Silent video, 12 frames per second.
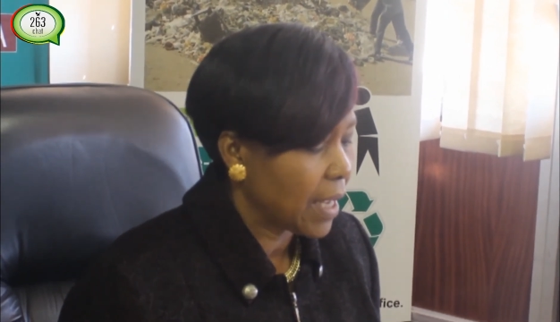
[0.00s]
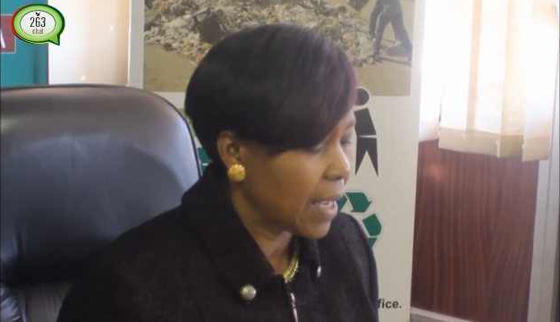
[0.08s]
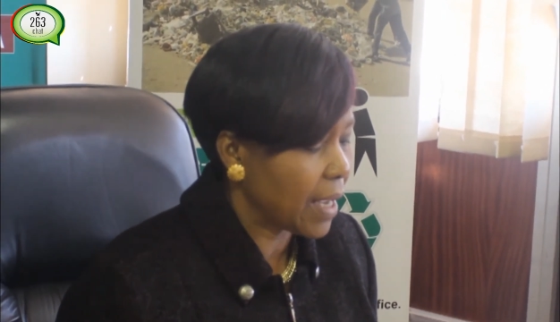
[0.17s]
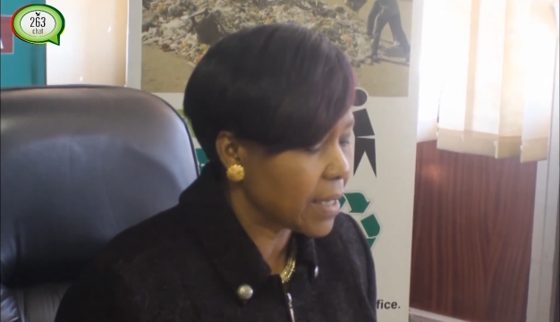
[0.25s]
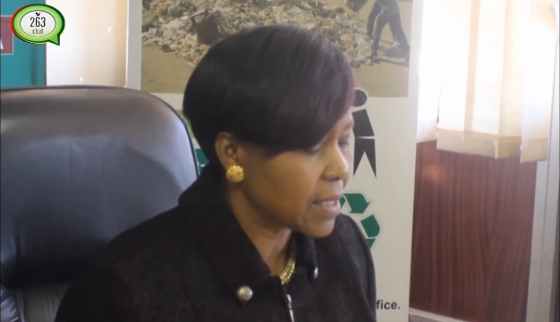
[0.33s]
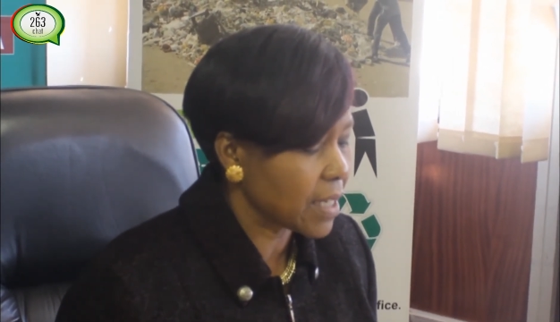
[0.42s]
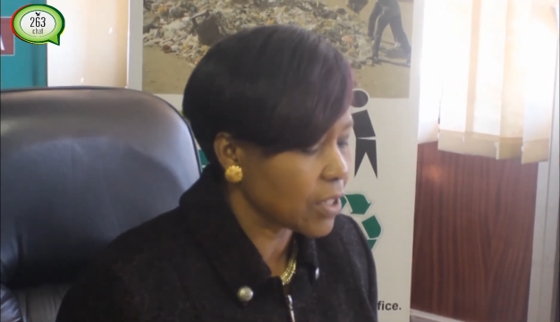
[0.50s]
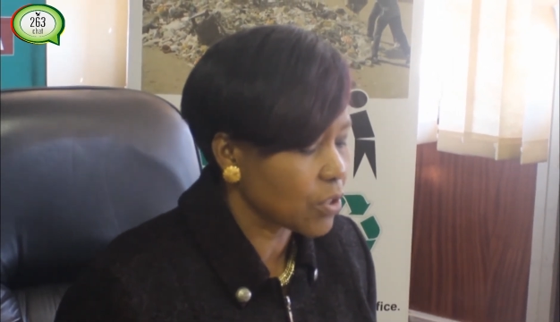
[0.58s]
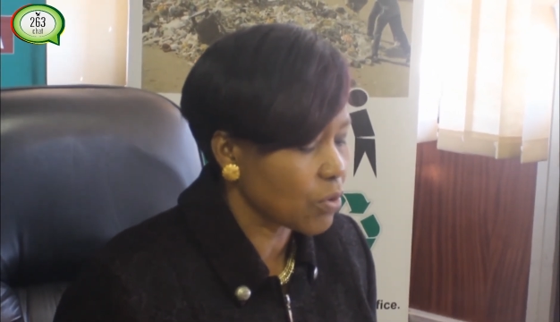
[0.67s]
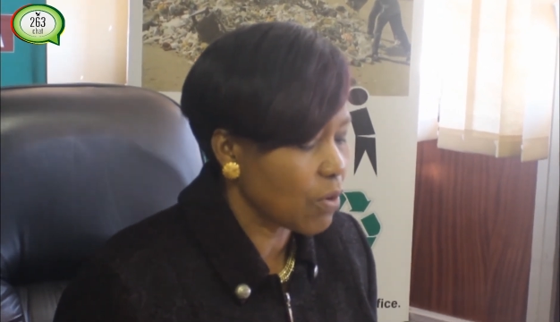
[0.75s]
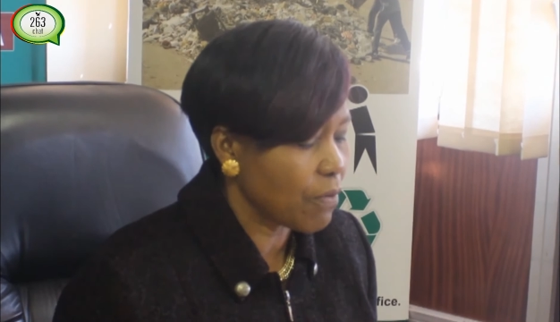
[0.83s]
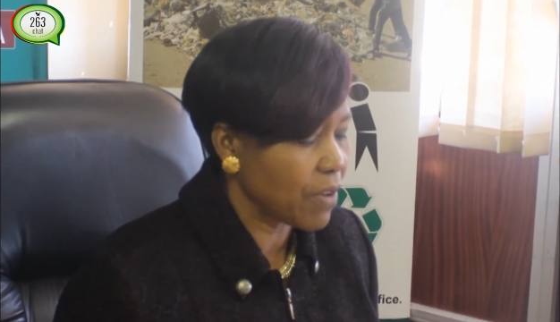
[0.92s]

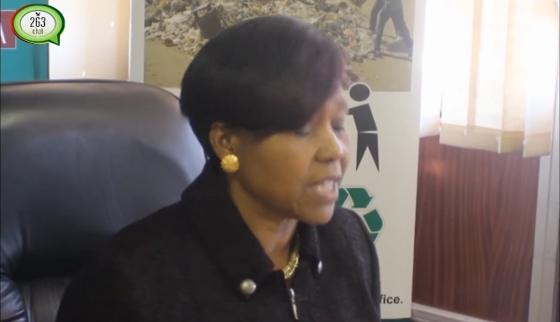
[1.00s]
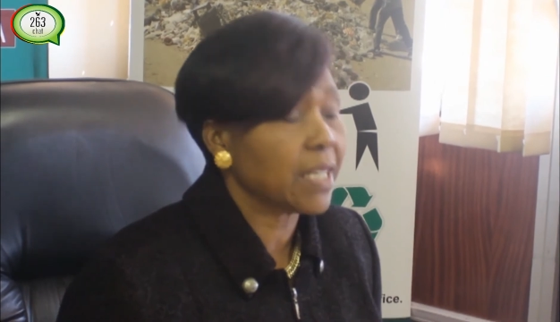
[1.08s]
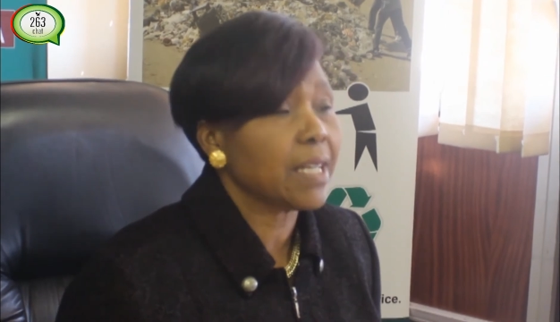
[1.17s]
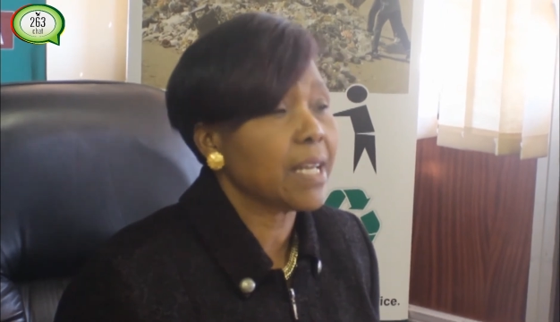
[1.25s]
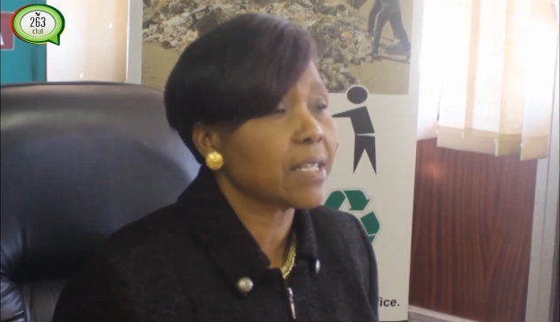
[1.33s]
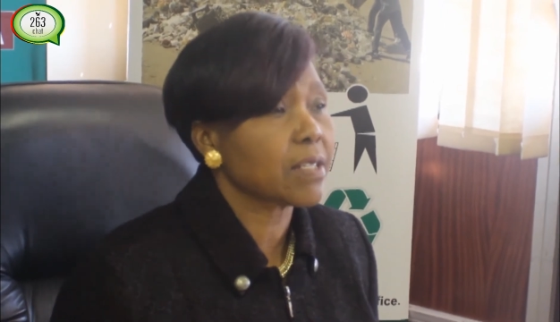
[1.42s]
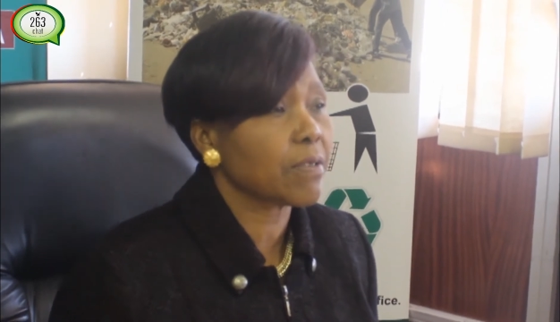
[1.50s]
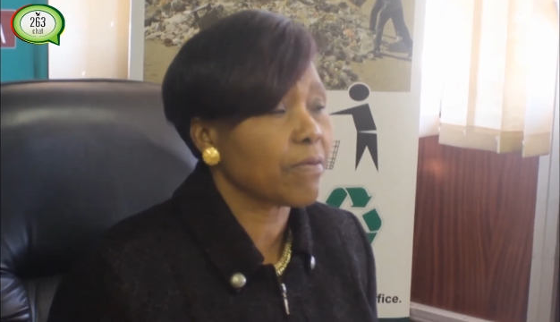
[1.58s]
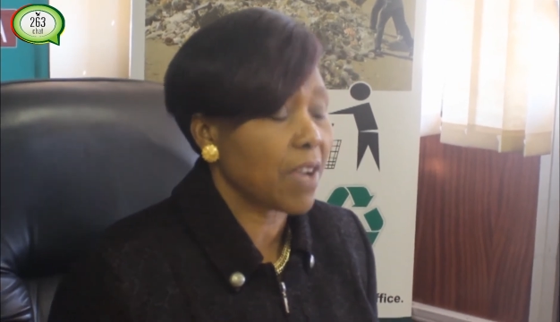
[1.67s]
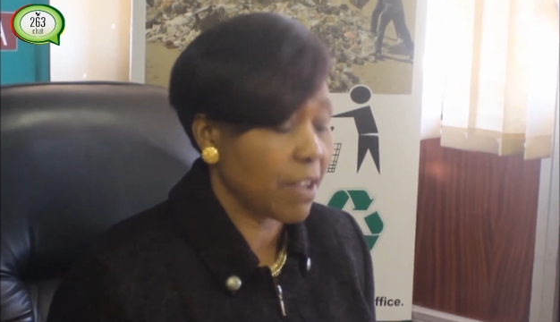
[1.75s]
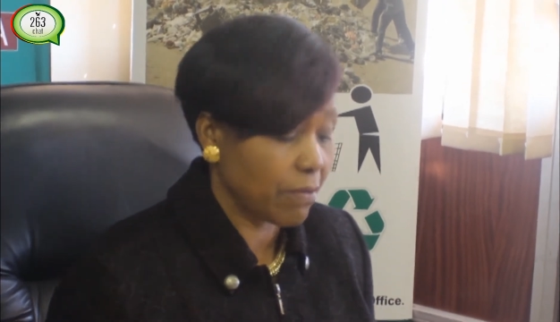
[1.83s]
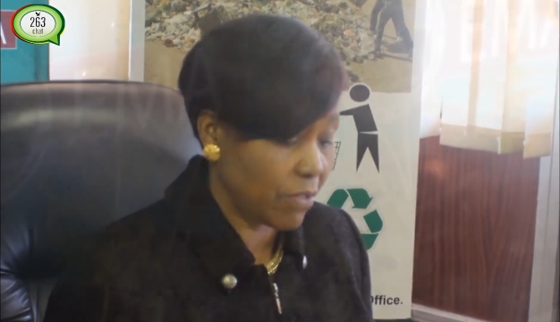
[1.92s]
hectares over the next 5